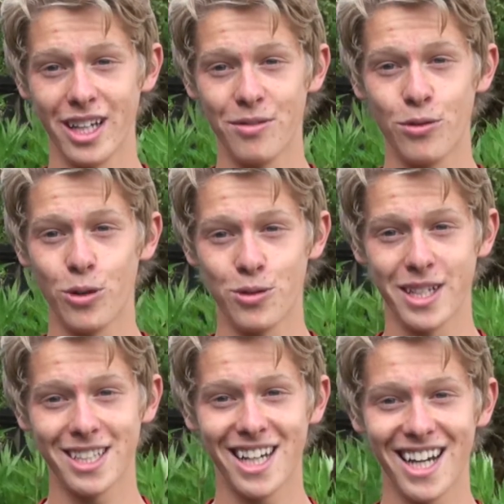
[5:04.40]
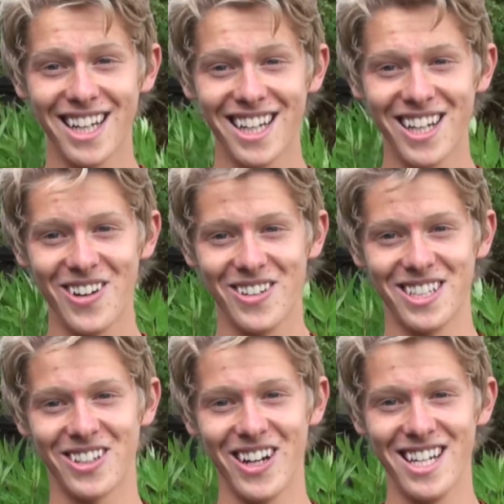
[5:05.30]
like a 406 guy, which
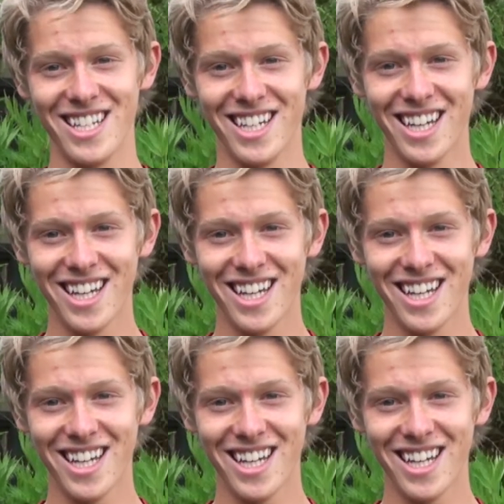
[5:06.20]
is crazy.